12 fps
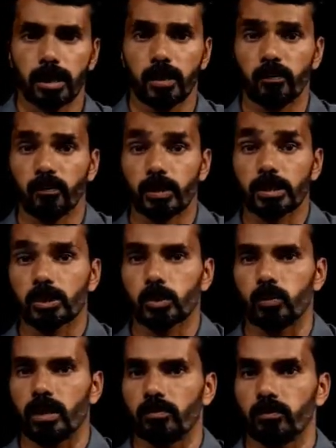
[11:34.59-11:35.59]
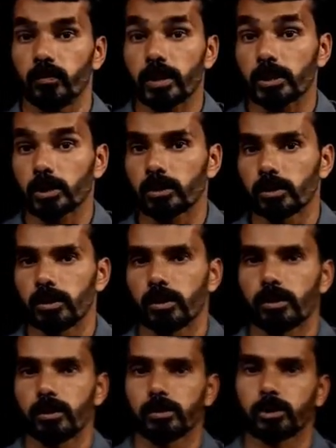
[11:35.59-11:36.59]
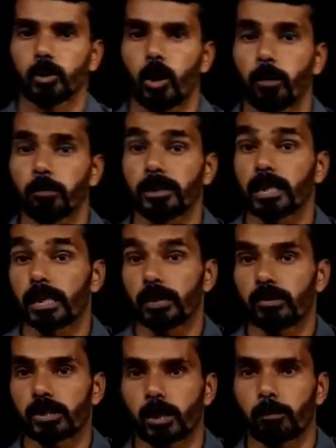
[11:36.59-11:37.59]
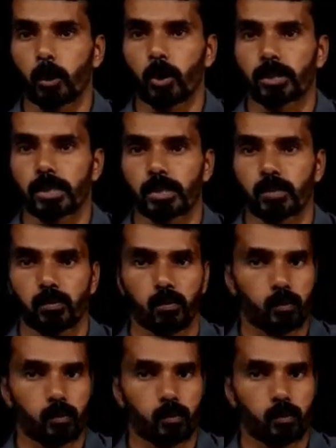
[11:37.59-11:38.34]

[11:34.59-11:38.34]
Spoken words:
In the first one, we stopped the division process